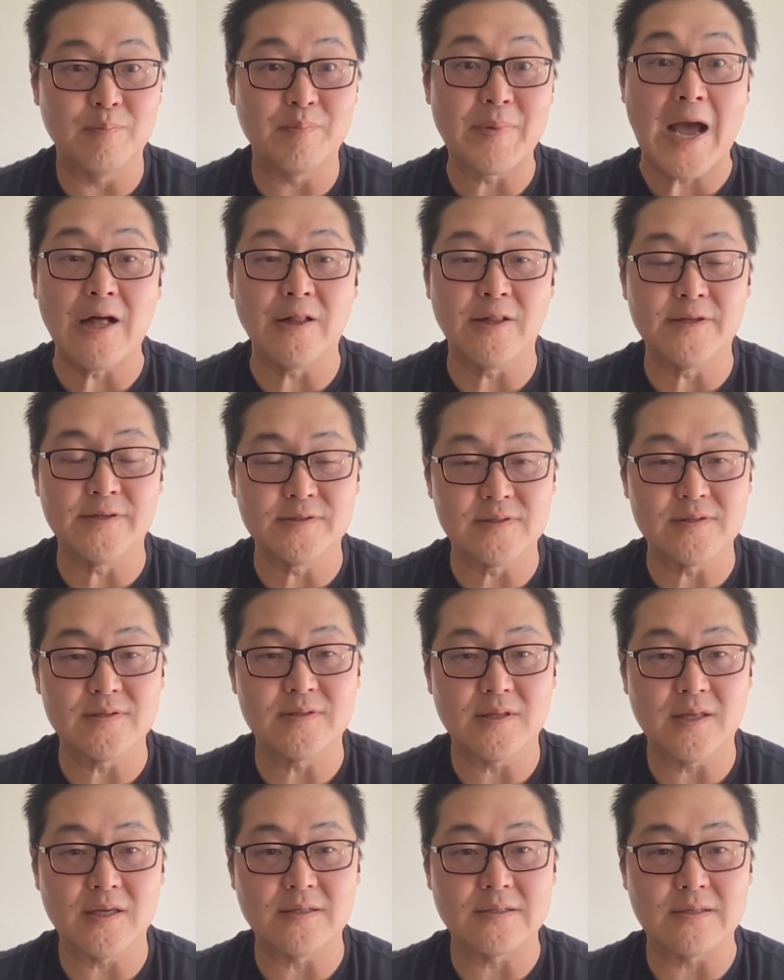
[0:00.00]

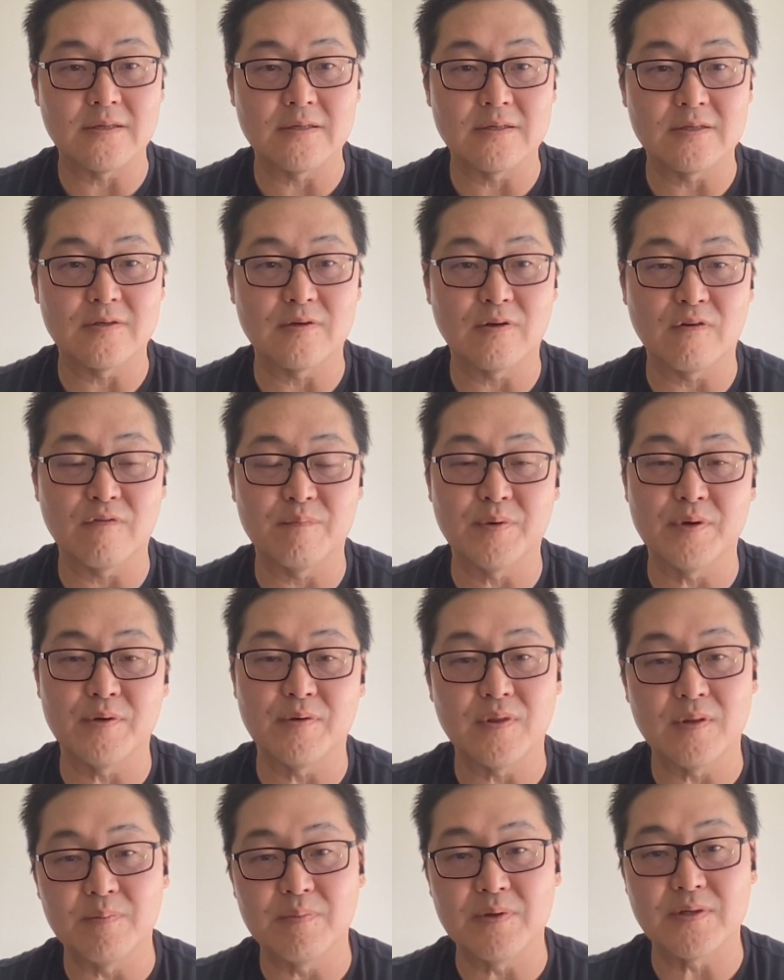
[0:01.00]
balance that's going to serve
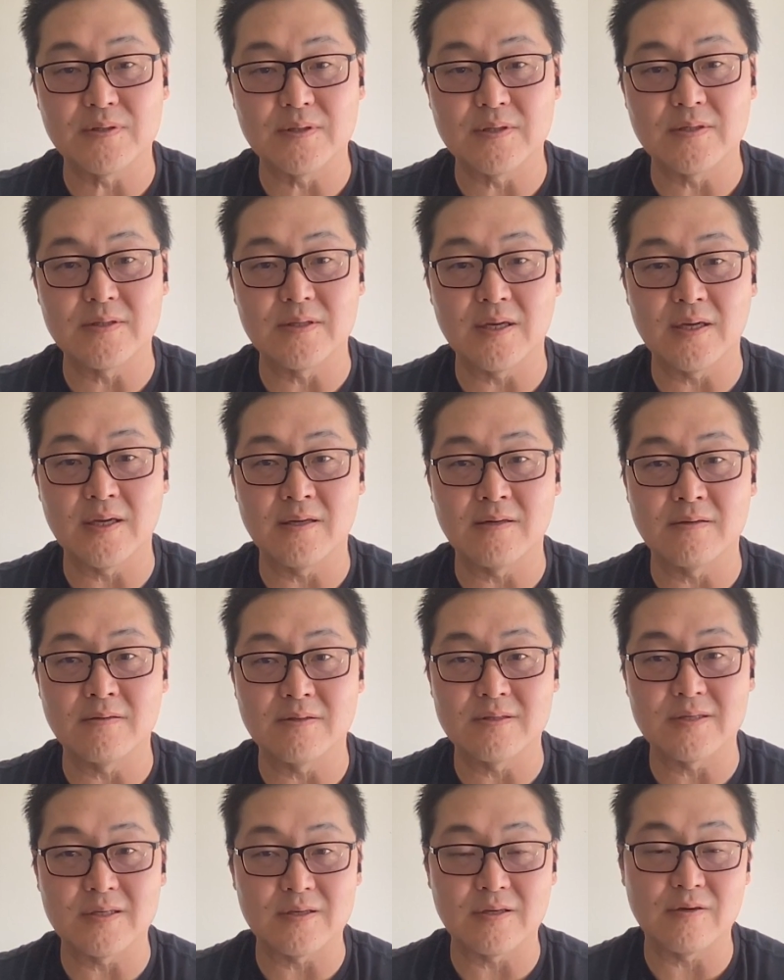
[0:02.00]
both the business
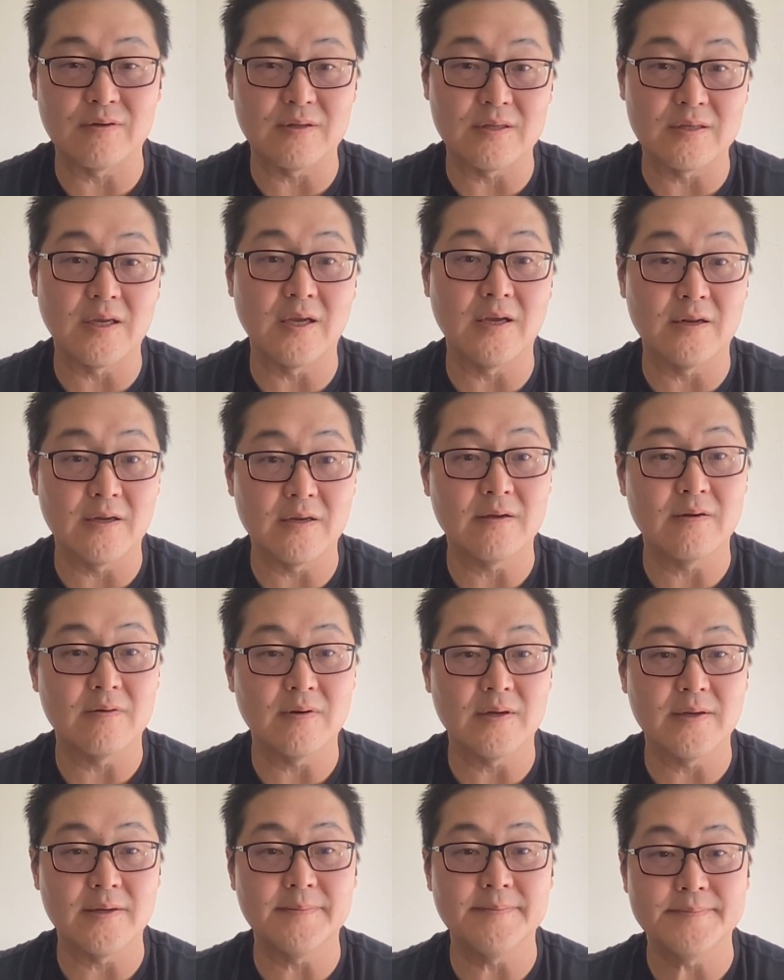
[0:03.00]
and secure the data,
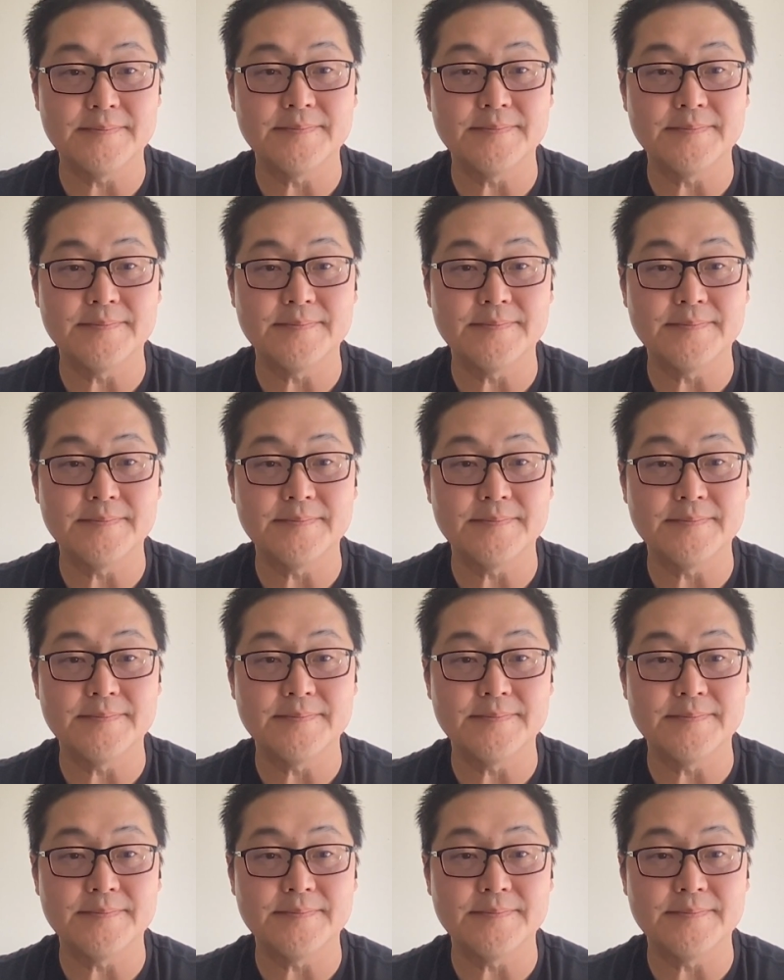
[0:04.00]
right?